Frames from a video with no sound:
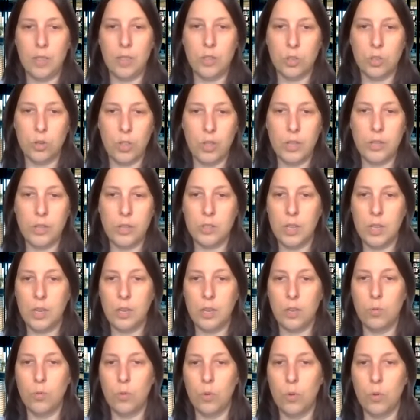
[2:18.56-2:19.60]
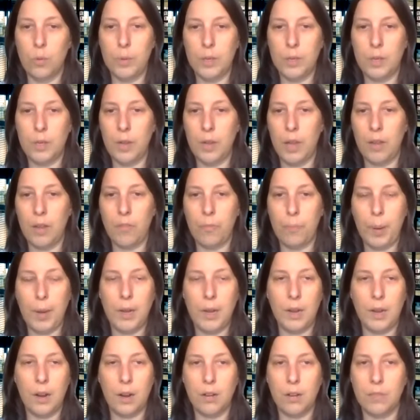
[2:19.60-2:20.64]
these are things that you normally have
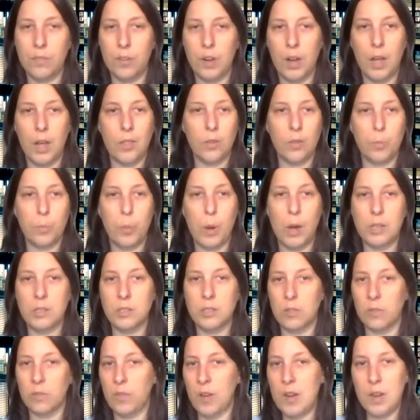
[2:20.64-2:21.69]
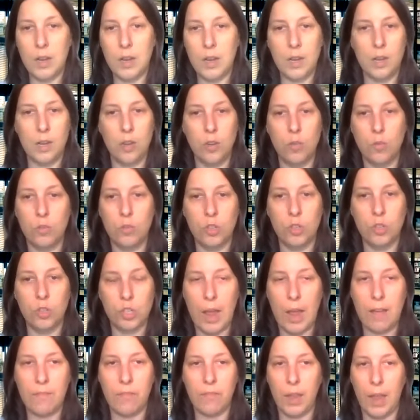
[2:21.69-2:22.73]
paid out of other pots of funding and you just
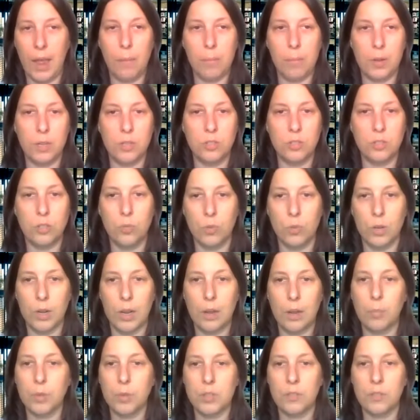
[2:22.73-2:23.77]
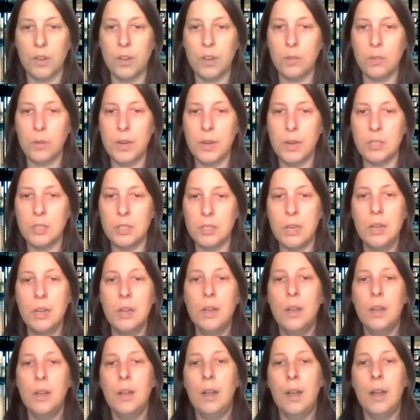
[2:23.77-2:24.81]
have a gap because you weren't able to fundraise.
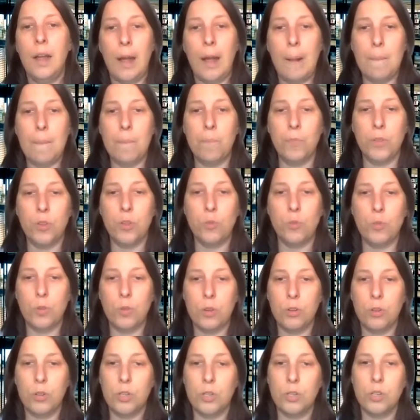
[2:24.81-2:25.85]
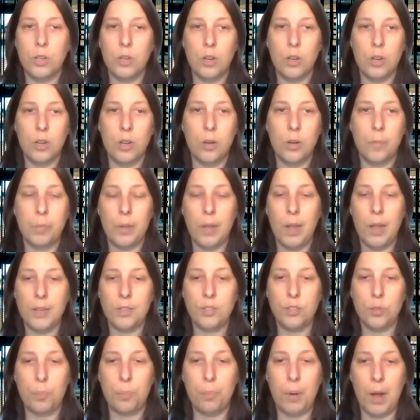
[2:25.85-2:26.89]
You could apply
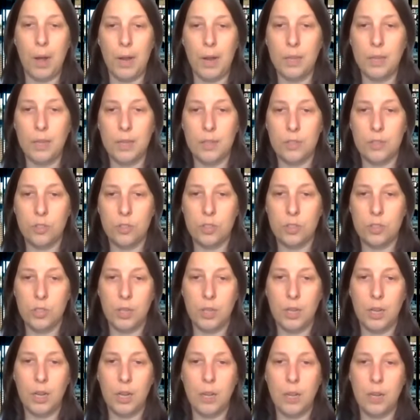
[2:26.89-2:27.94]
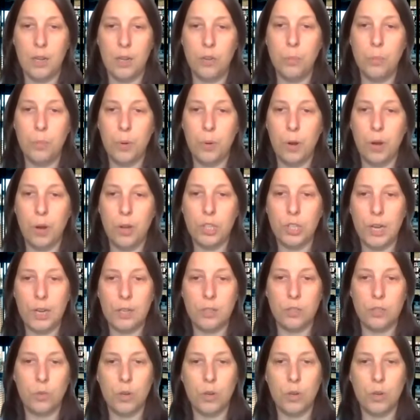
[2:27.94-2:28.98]
to pilot a new
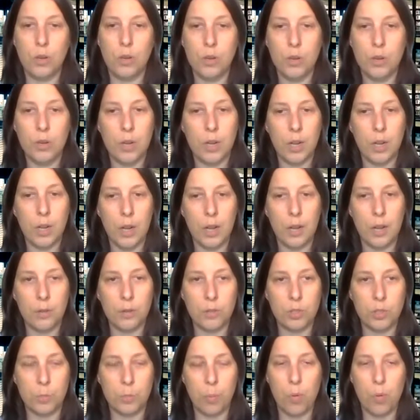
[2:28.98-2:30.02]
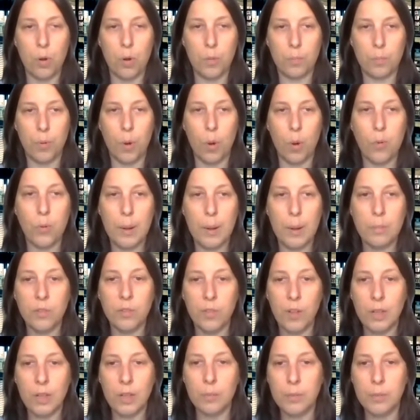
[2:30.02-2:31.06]
project or support program
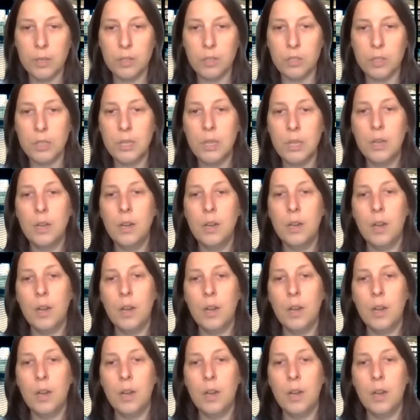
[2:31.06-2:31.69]
development